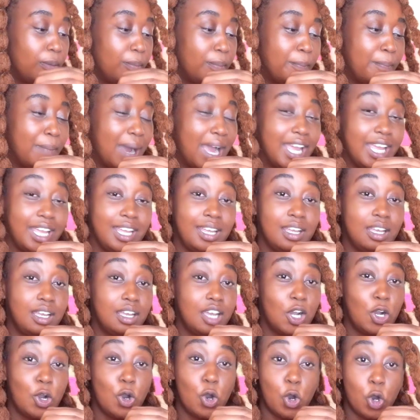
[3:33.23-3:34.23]
my
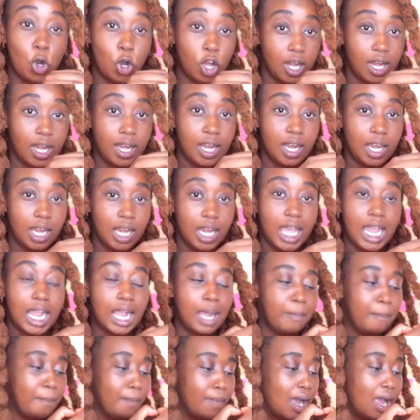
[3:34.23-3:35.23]
all,
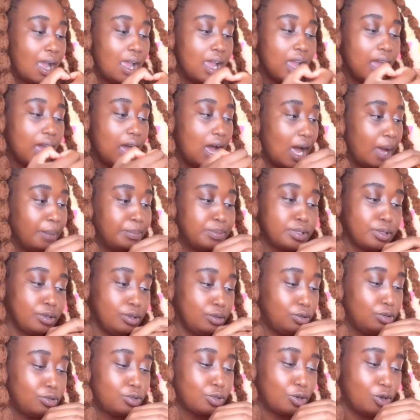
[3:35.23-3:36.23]
like my
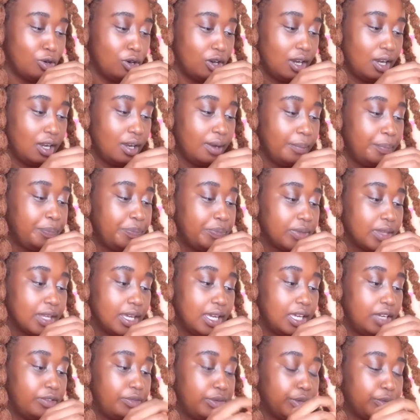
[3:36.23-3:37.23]
absolute all.
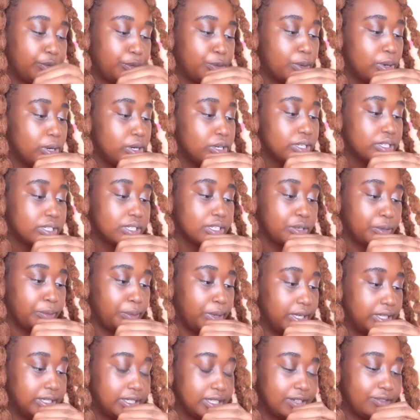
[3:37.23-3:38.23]
If it works,
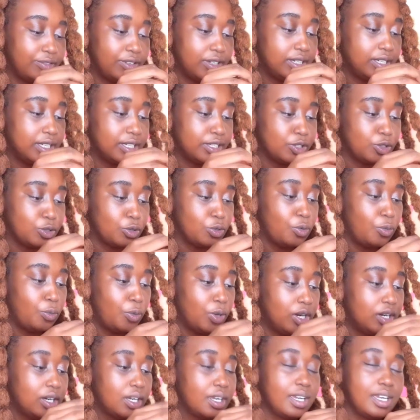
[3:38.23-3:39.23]
great. If it does not
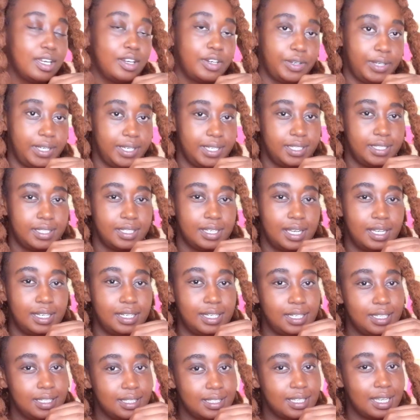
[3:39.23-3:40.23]
work, great.
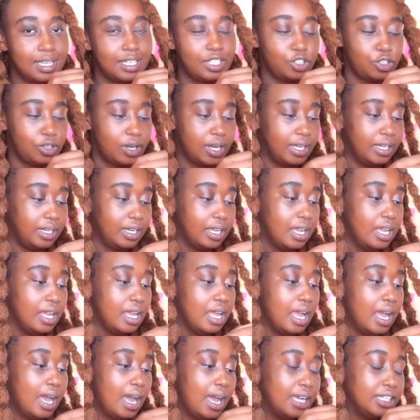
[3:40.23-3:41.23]
At least I tried.
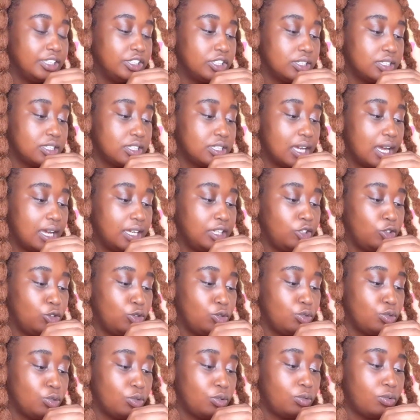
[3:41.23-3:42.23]
I
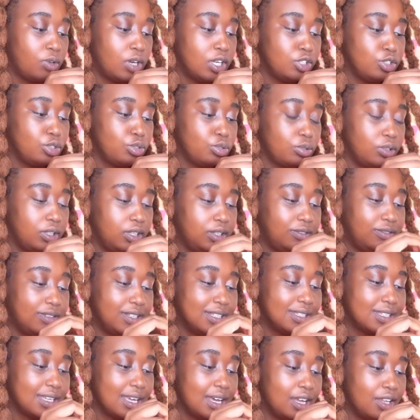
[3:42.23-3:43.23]
don't want to leave
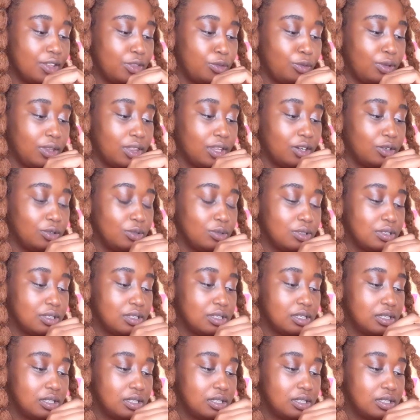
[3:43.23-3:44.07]
this earth without